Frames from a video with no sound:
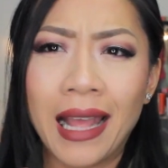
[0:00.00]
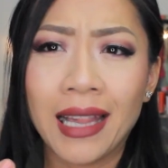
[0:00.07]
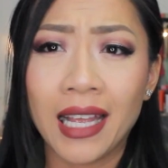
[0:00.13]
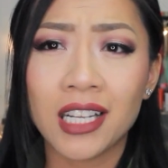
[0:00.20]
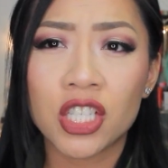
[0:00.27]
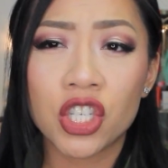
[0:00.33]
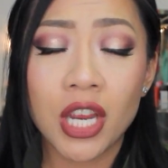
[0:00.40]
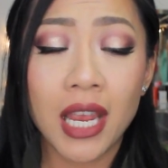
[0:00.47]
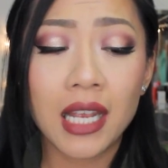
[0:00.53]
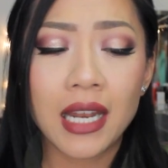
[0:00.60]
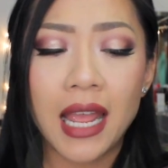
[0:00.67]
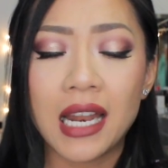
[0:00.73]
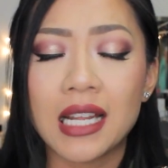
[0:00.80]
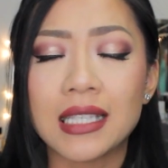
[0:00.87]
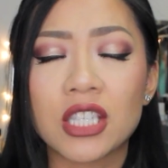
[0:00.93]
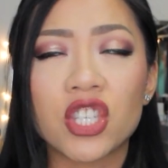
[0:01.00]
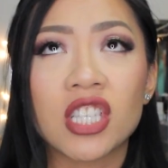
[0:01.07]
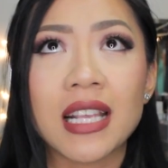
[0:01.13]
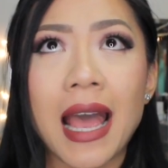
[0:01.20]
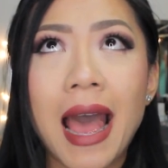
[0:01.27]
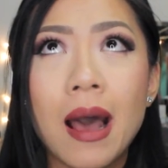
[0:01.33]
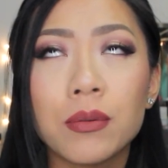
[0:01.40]
highlight shade, and it's
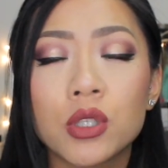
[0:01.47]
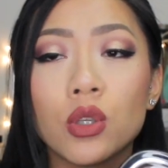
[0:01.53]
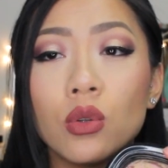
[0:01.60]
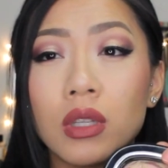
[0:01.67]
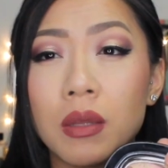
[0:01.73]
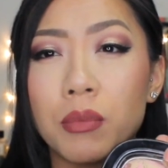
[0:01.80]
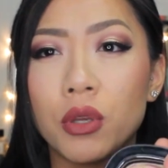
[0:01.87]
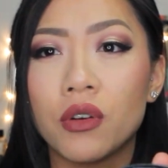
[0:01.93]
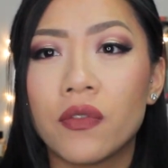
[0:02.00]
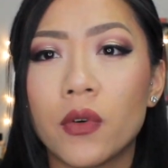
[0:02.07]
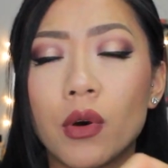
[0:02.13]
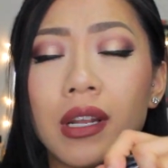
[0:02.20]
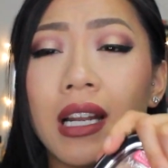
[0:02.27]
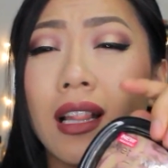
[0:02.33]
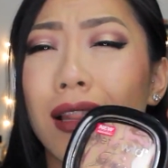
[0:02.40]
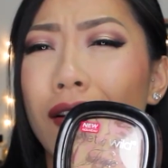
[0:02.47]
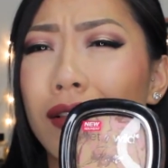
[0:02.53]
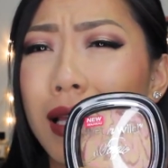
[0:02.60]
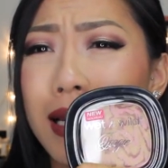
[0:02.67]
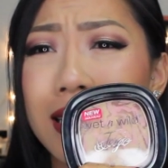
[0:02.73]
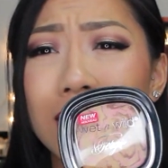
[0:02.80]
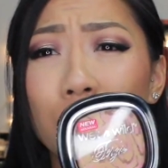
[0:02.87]
just absolutely beautiful. And I
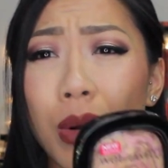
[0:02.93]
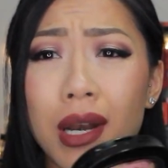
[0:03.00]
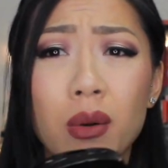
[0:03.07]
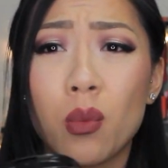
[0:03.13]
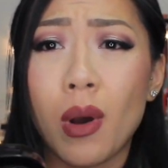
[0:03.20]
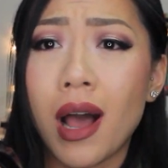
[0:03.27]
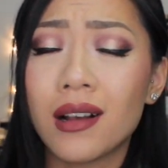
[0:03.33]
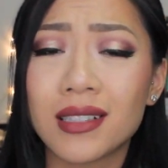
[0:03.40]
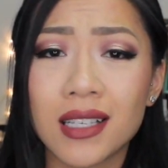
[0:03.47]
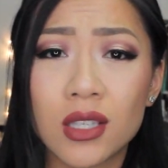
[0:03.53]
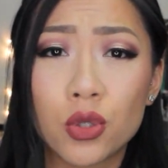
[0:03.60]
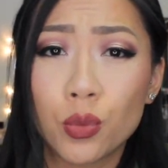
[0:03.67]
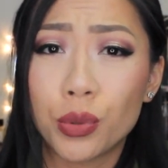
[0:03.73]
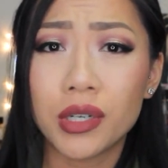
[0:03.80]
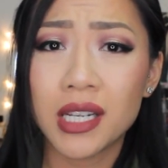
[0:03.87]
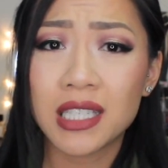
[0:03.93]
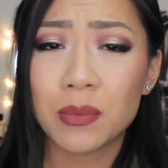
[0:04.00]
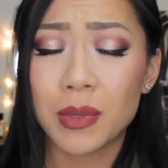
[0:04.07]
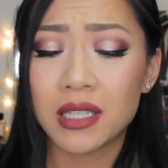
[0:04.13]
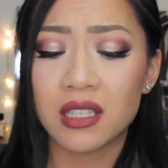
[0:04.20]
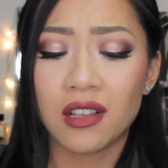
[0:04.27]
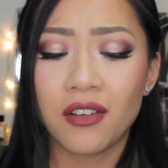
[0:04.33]
love that it's Wet n Wild. It's super
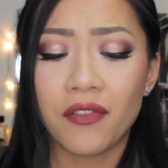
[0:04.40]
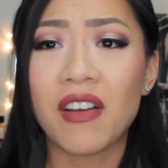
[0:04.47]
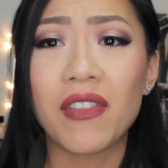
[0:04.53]
inexpensive,